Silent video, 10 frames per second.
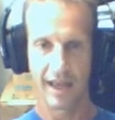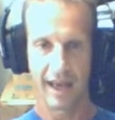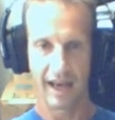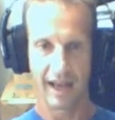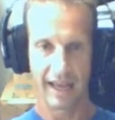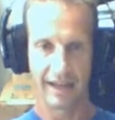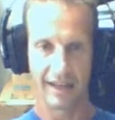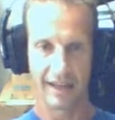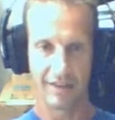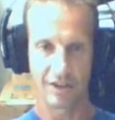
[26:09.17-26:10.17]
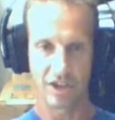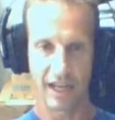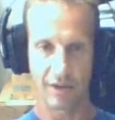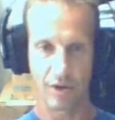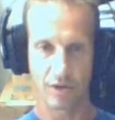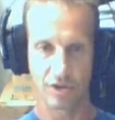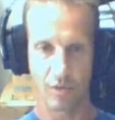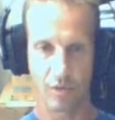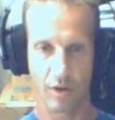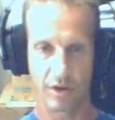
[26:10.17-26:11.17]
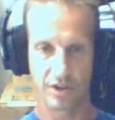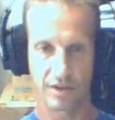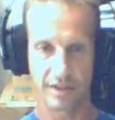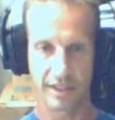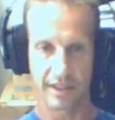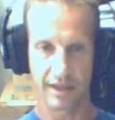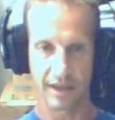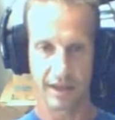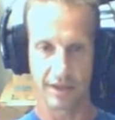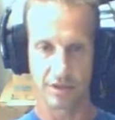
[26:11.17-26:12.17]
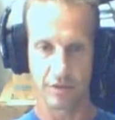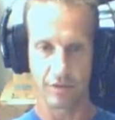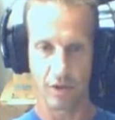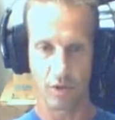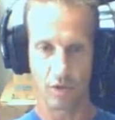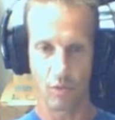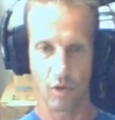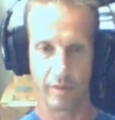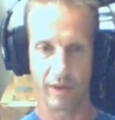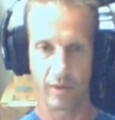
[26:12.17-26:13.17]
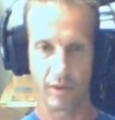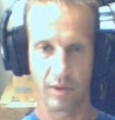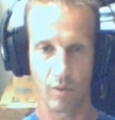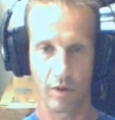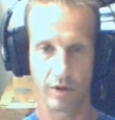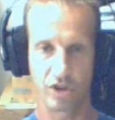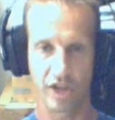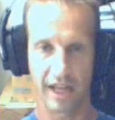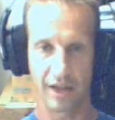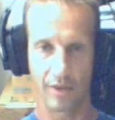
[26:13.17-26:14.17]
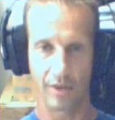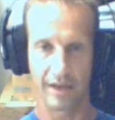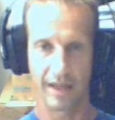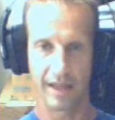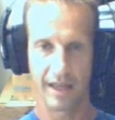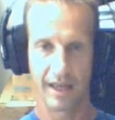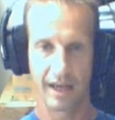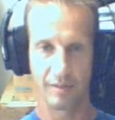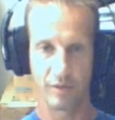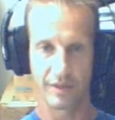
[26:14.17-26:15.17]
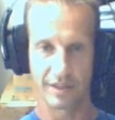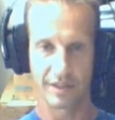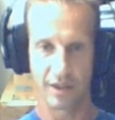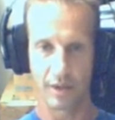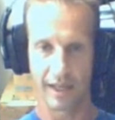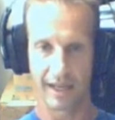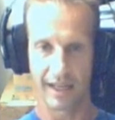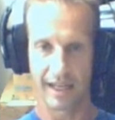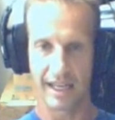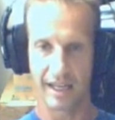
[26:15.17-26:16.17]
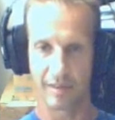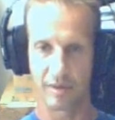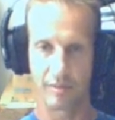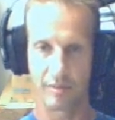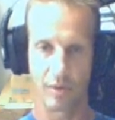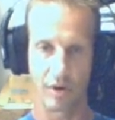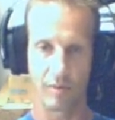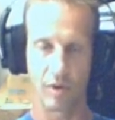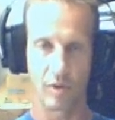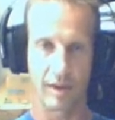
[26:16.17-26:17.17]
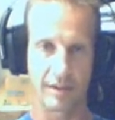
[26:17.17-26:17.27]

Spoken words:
And in the shallow coastal waters, you see sort of local warming where the water's shallow and moving slowly, and it can heat up more quickly.